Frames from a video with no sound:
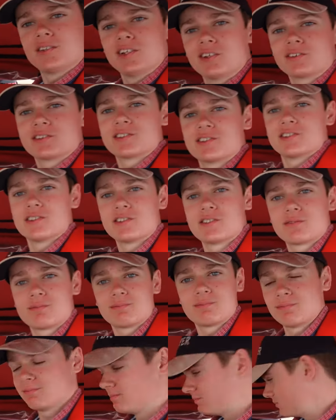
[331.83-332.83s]
Doug's just
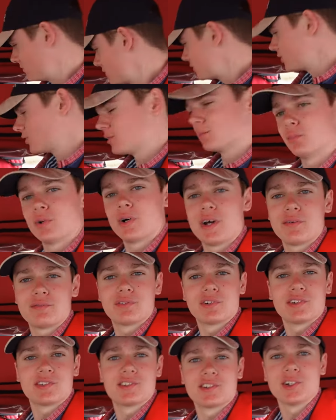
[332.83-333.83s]
doing
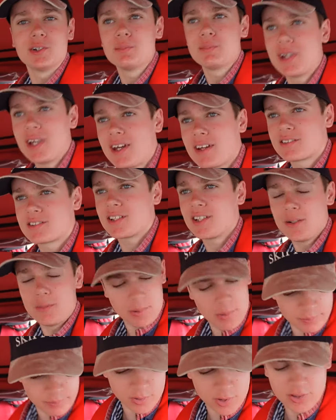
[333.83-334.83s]
whatever he's doing, but yeah, it's getting
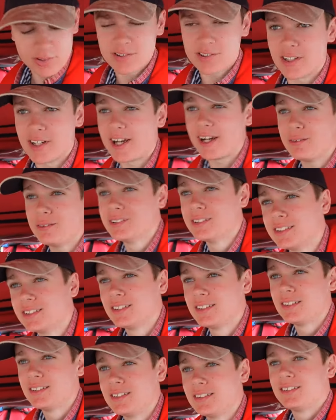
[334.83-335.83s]
a bit brighter now.
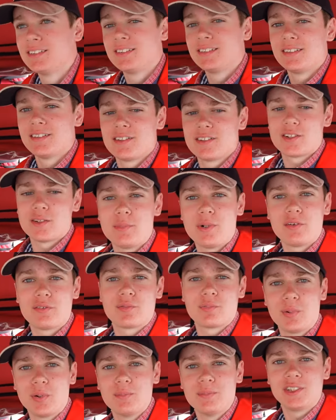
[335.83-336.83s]
So I might
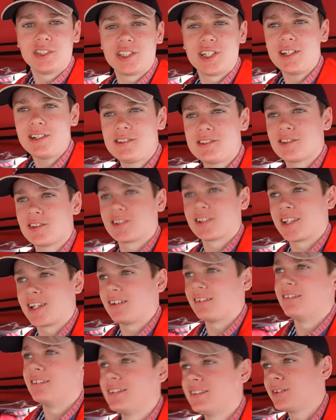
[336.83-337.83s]
have to put my shades on
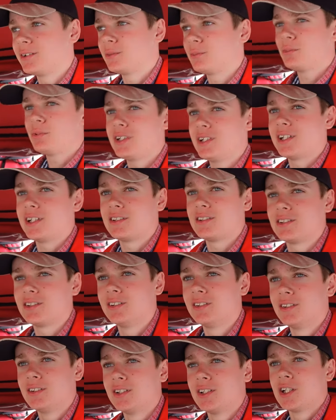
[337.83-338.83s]
again. Weird.
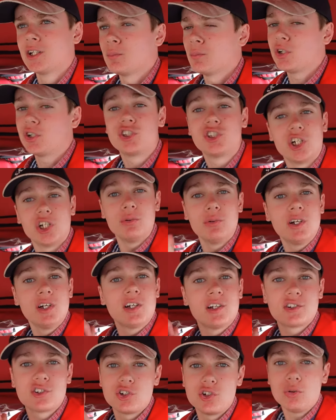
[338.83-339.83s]
Mind you,
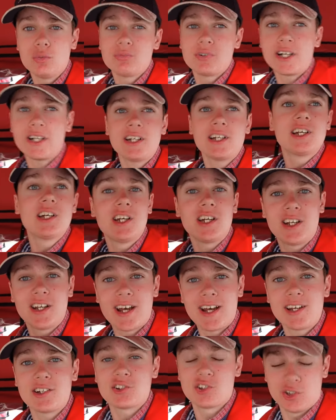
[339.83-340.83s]
it's not raining,
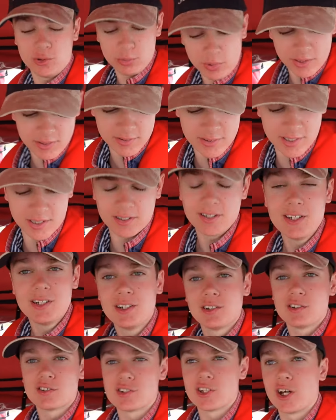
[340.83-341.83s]
it ain't too windy,
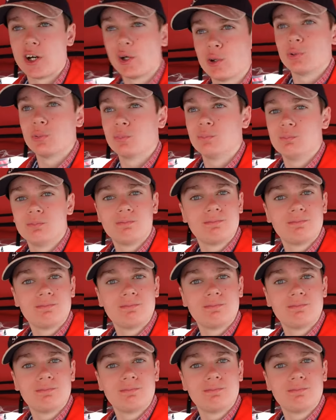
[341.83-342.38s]
so